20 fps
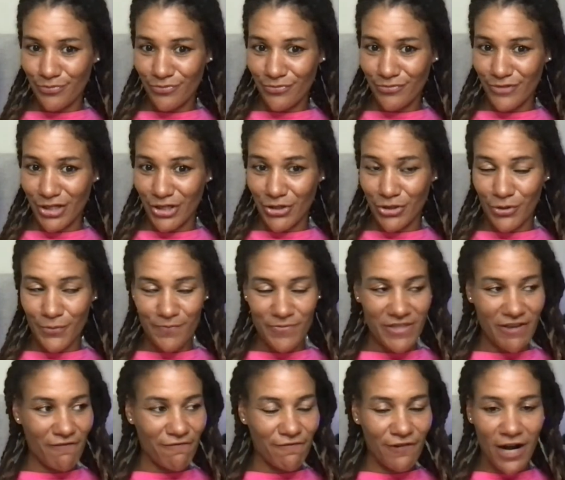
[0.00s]
you know,
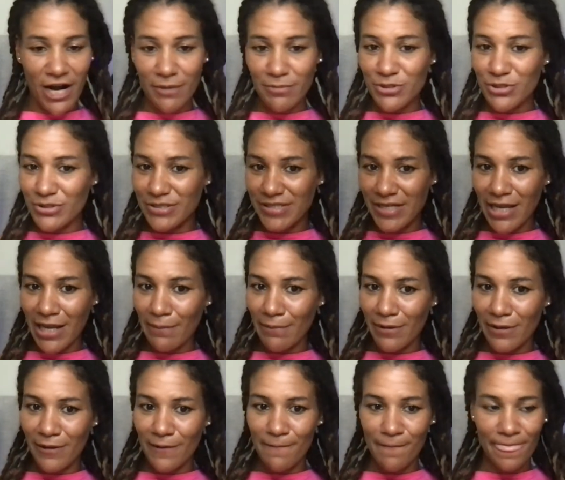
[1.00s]
farm to
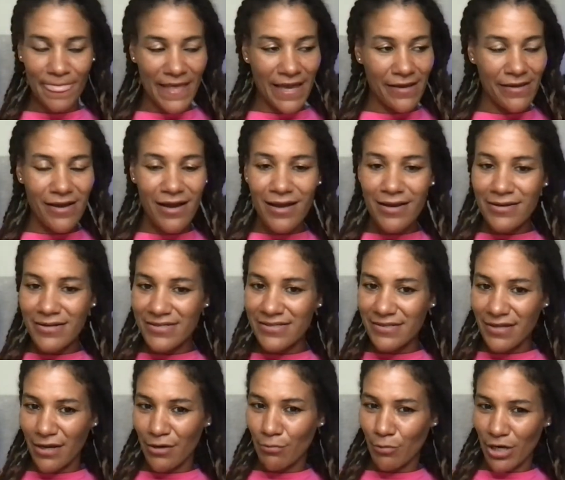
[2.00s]
table. I
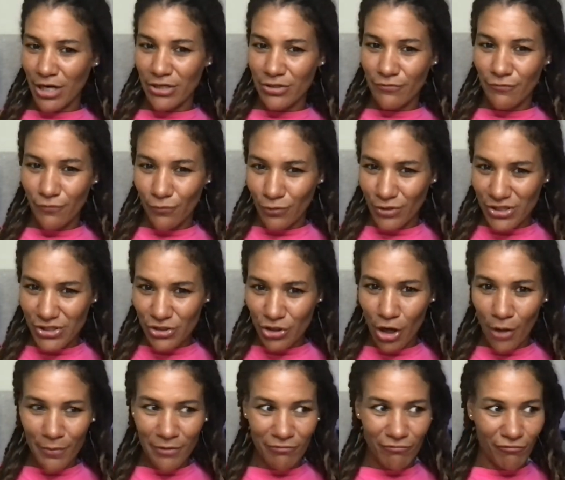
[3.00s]
understand where the food is
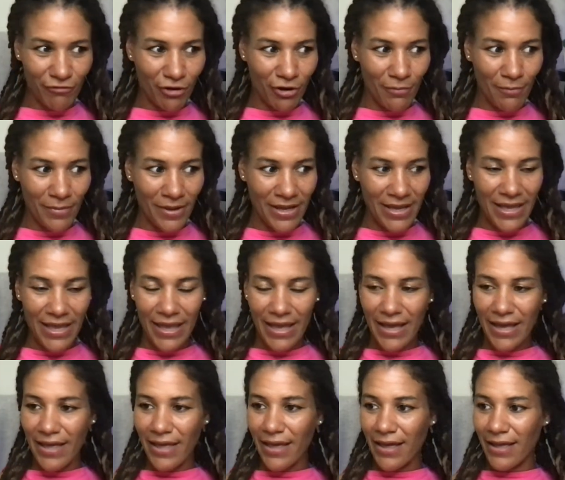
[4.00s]
coming from,
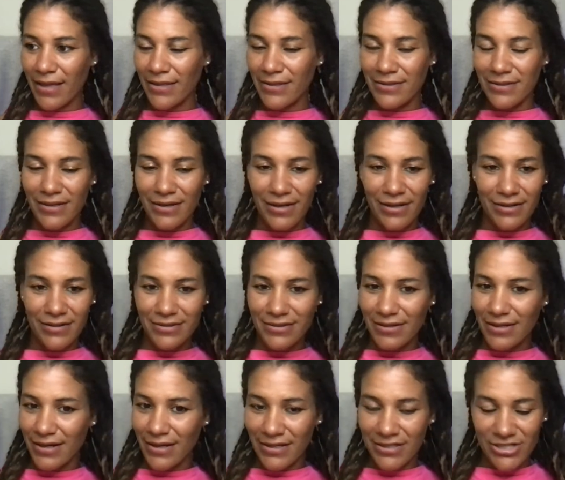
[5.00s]
and
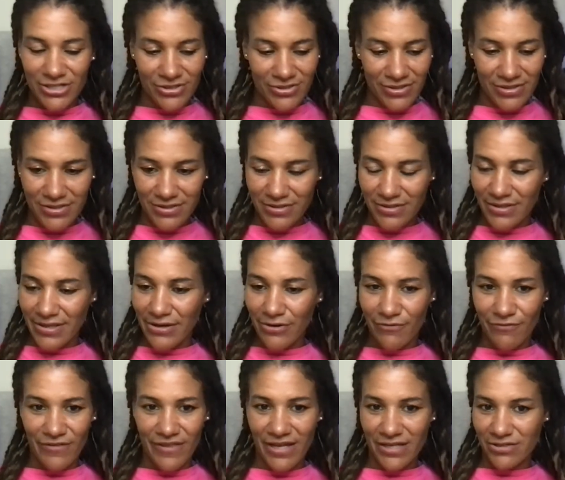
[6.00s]
I just
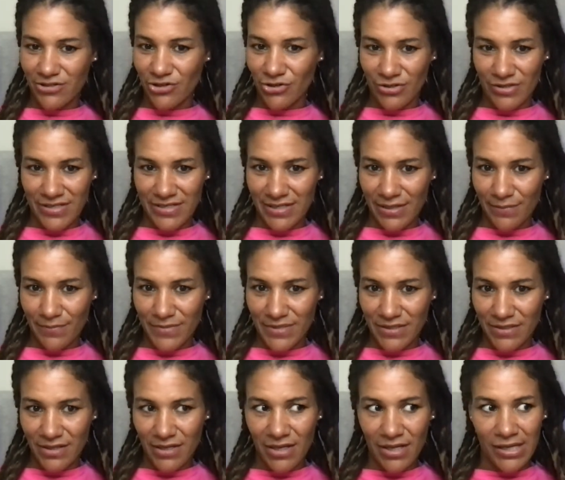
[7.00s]
love that concept.
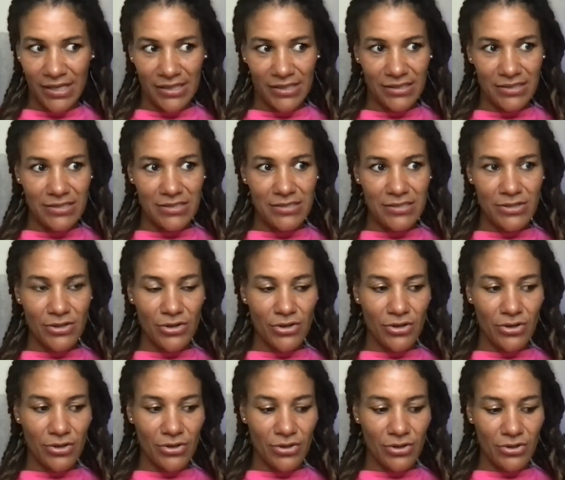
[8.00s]

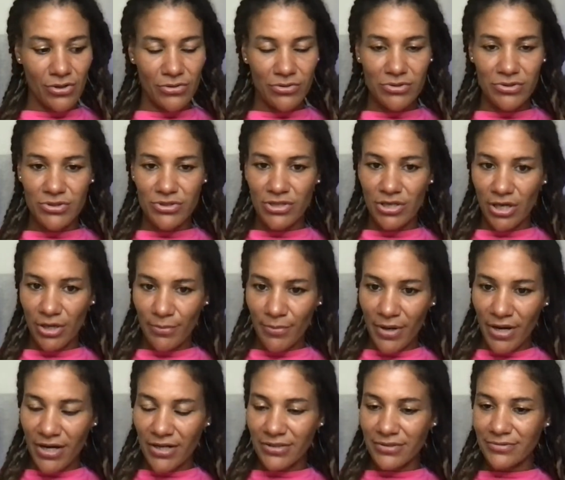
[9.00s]
So, yeah,
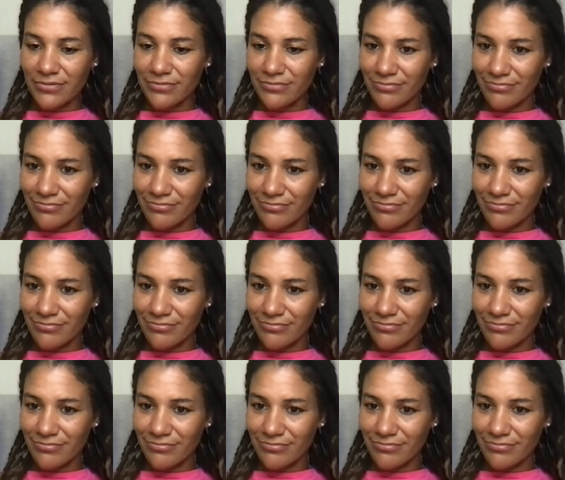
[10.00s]
man.